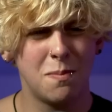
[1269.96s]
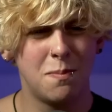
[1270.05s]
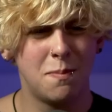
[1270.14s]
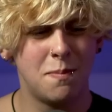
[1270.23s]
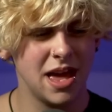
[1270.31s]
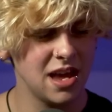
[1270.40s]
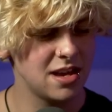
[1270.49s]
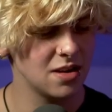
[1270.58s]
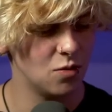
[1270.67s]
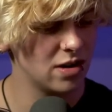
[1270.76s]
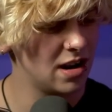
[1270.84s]
a off your thought.
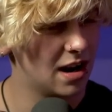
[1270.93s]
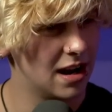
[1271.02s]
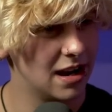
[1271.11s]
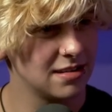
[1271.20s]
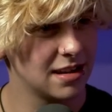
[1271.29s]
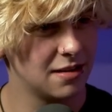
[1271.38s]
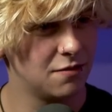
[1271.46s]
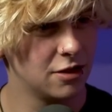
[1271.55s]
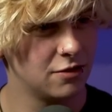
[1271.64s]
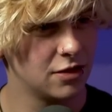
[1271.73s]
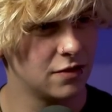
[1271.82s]
Big. What did I? I said.
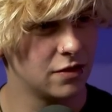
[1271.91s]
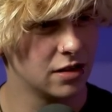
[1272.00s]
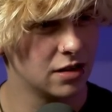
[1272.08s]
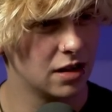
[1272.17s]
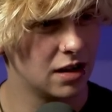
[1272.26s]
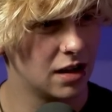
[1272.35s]
V- v- v-